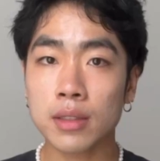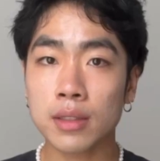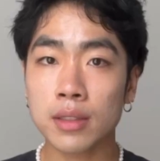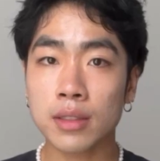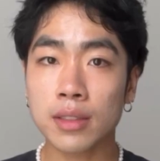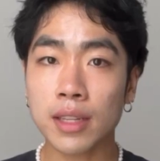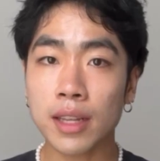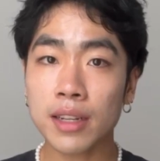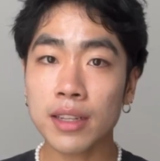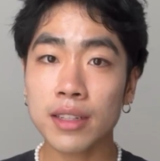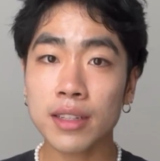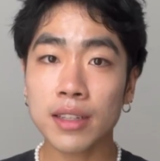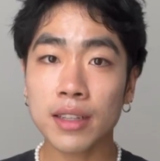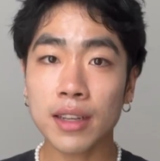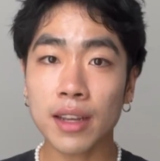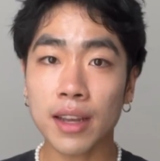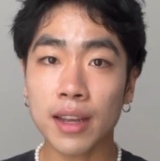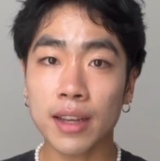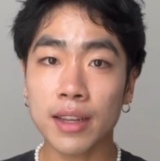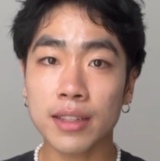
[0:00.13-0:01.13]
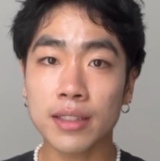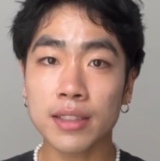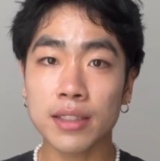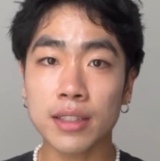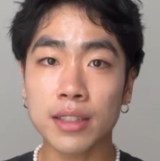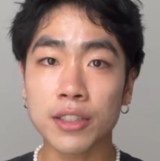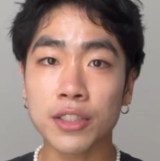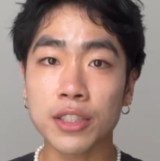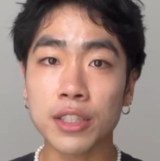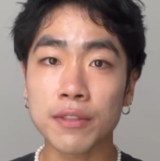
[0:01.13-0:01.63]
Setting and
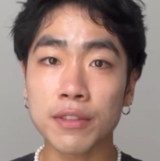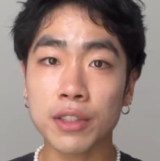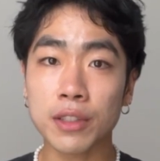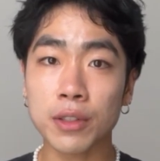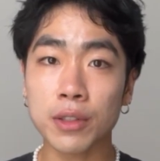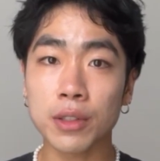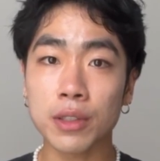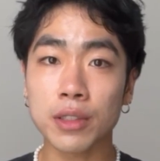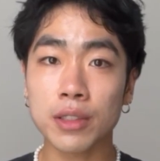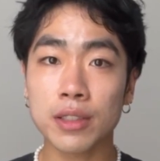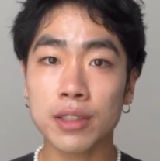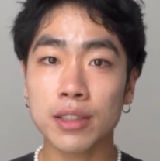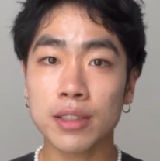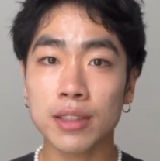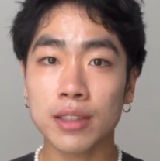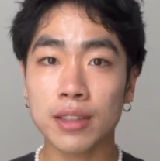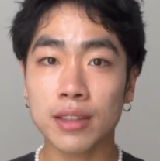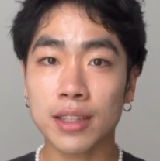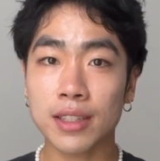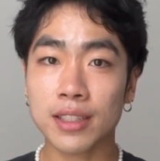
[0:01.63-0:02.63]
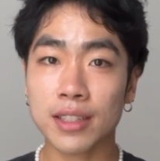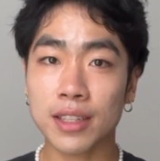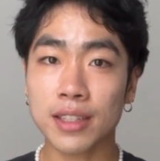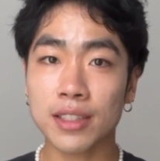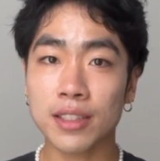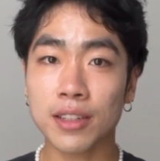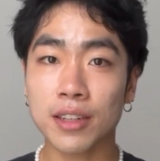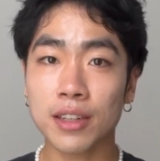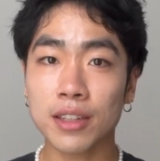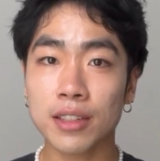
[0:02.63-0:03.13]
achieving goals. Let's get
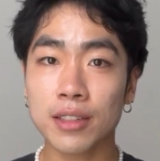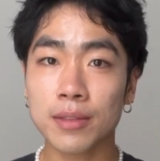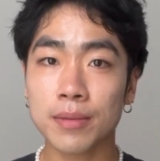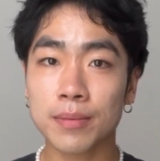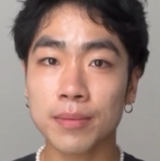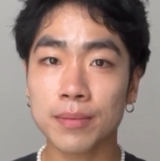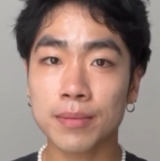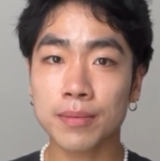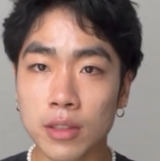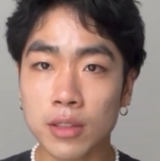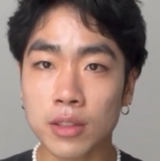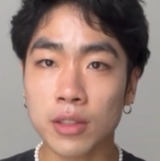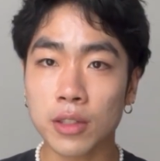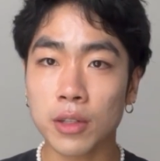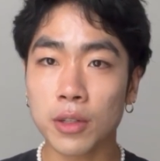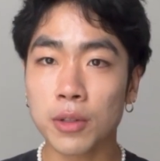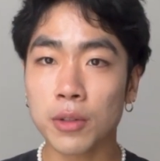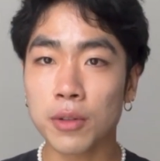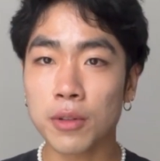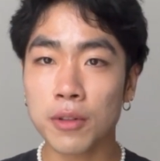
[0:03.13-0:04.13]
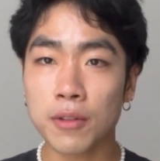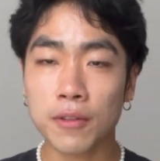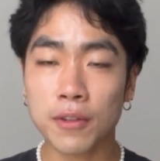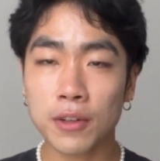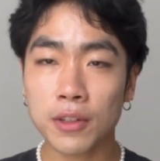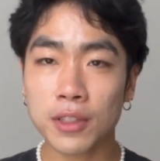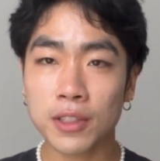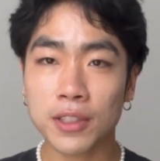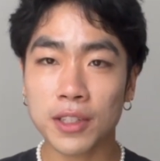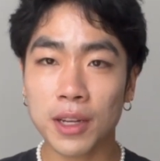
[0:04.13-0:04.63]
started. So the
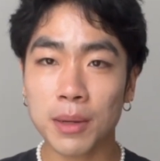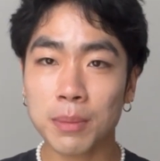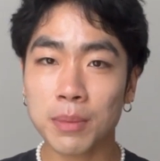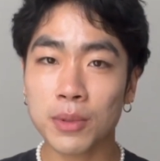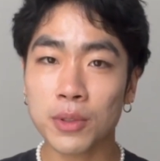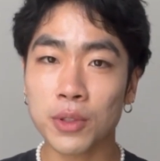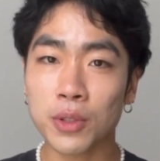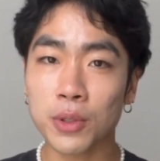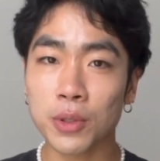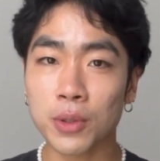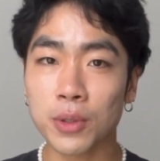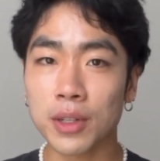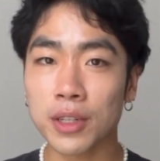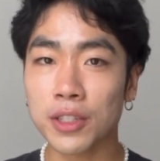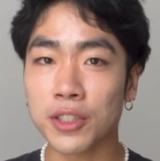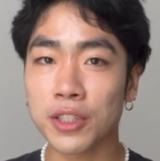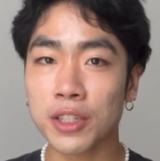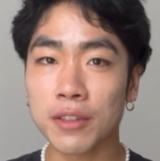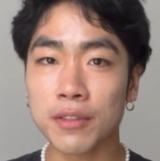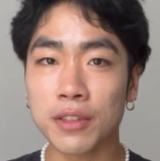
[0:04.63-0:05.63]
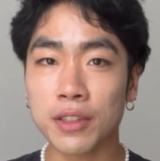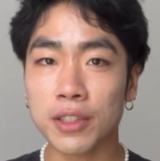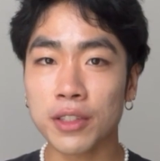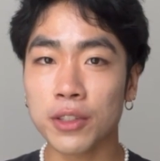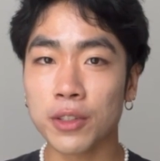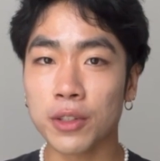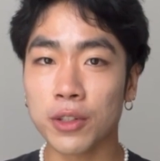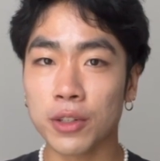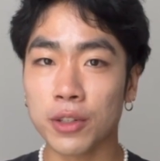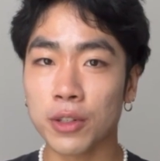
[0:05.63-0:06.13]
first step to achieving
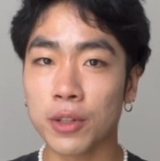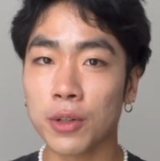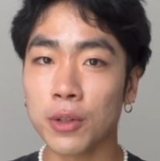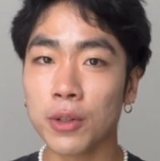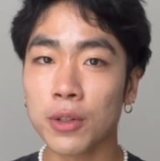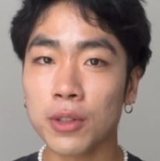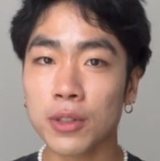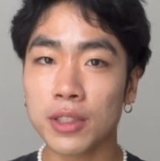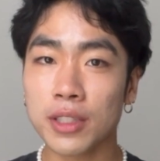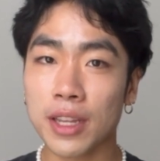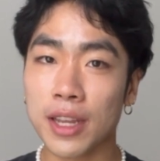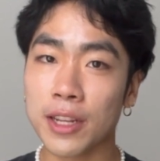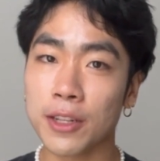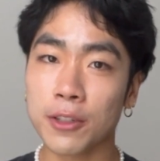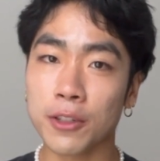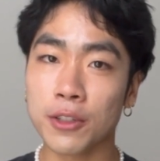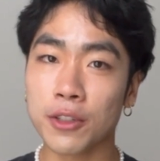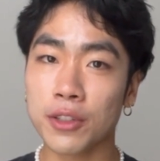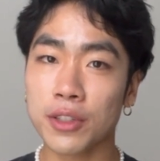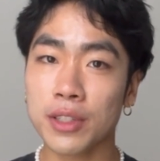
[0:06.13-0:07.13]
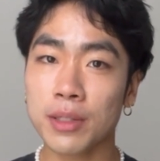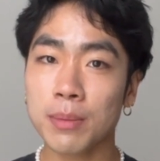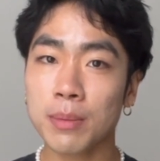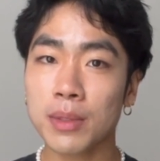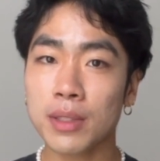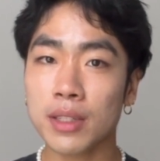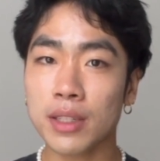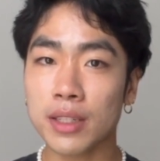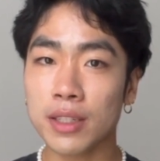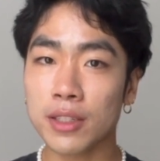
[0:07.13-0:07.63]
your goals and your
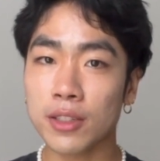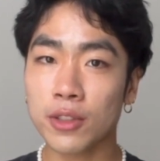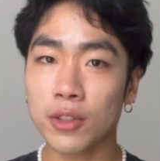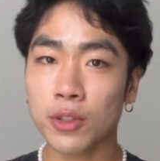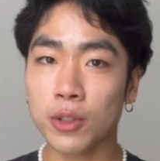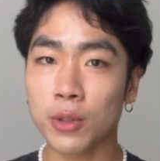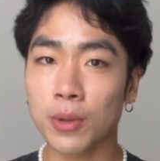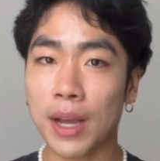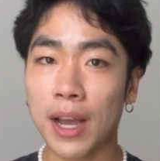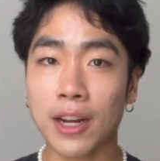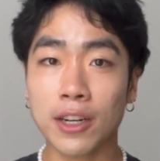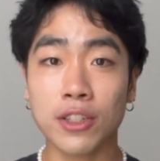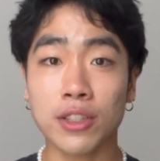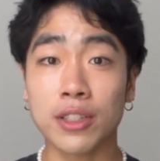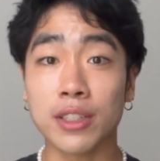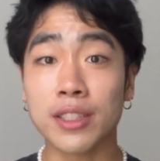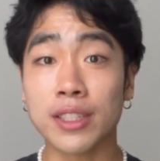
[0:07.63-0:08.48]
dreams is to actually